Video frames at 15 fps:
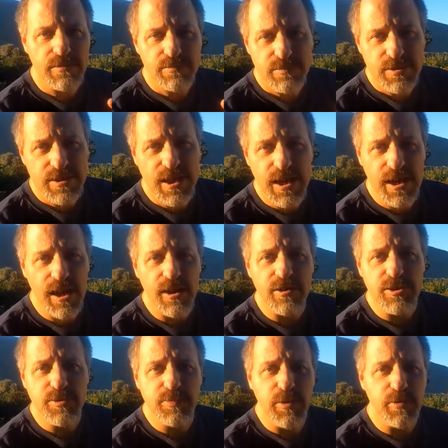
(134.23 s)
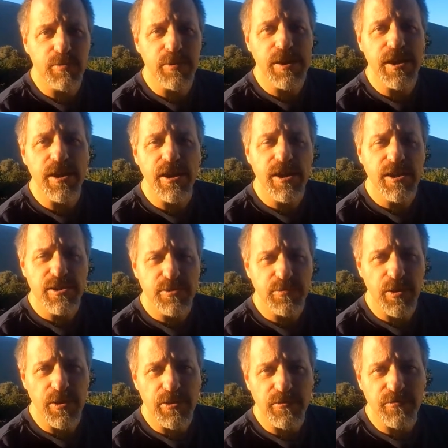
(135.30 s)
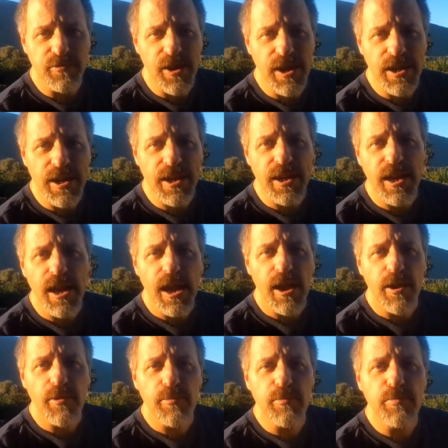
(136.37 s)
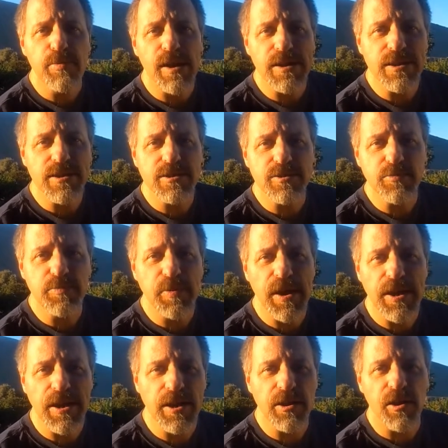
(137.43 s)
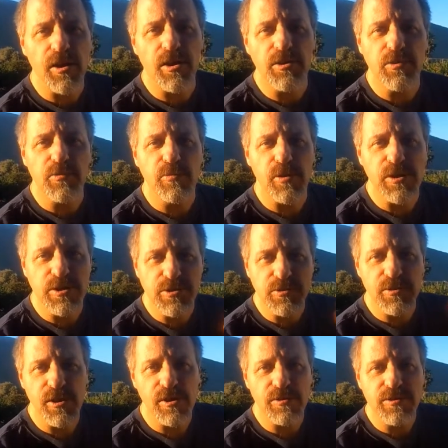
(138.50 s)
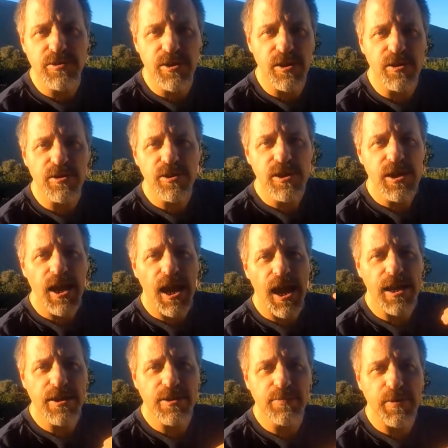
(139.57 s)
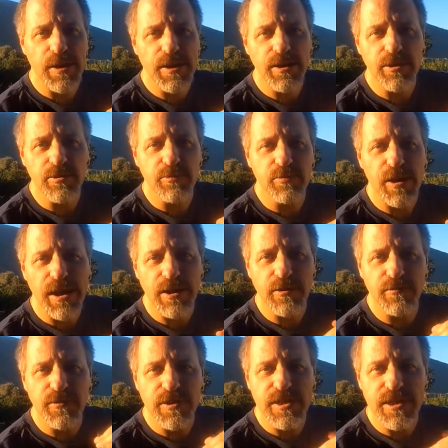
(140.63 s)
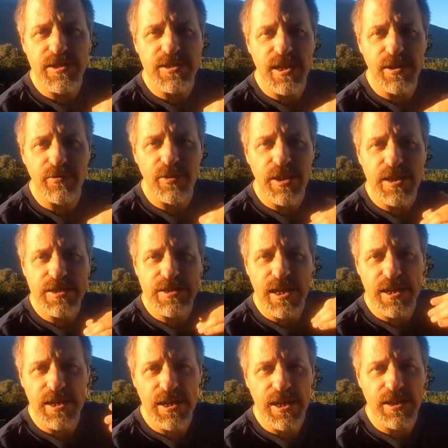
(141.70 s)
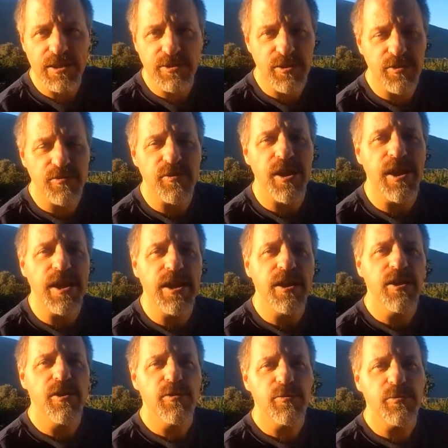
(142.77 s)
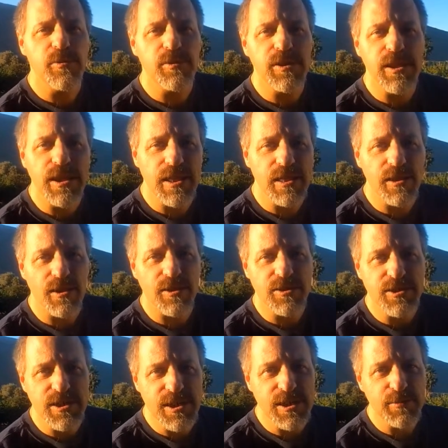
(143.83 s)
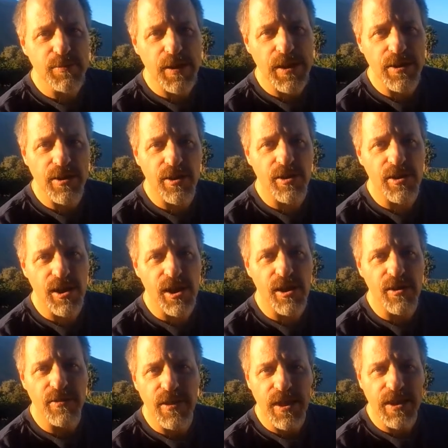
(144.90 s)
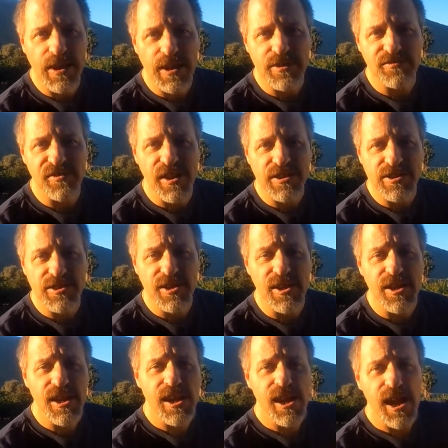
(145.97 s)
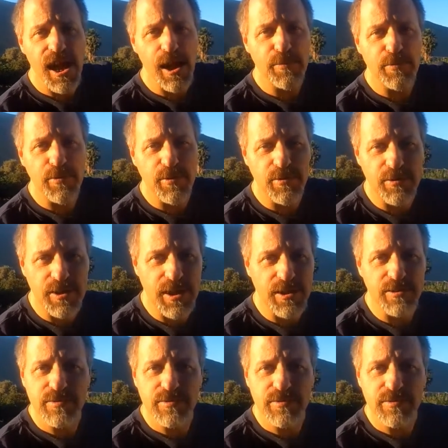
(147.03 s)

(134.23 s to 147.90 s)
10 hours per week's worth of training, but depending on what your goals are and depending on where your fitness level is heading into the training will largely depend on how that gets ratcheted up or down.